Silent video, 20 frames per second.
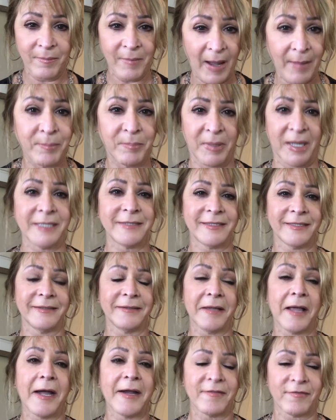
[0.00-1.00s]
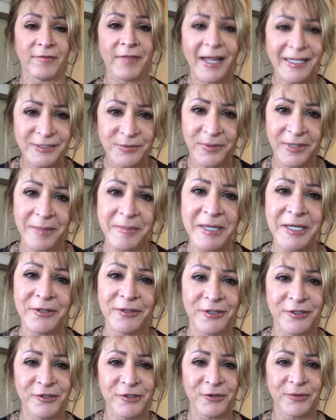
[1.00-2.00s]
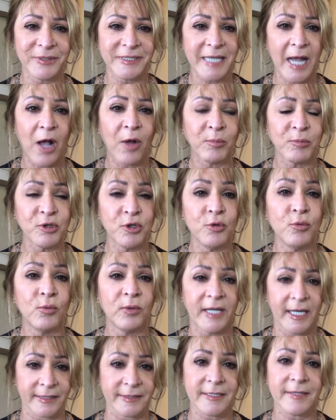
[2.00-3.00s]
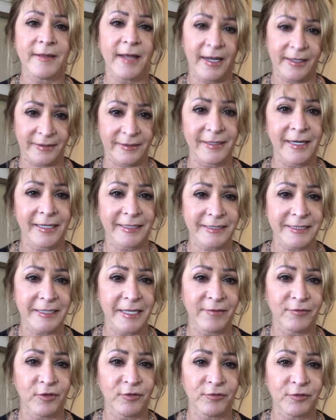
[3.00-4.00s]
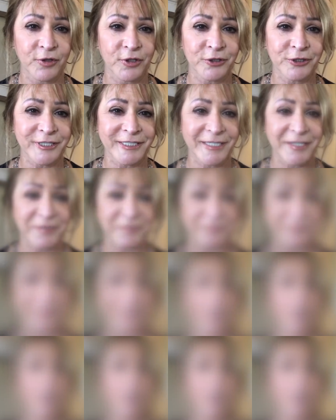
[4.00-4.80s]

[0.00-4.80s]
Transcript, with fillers: abundant life, that's what I'm here to do is help you get to that next level for yourself.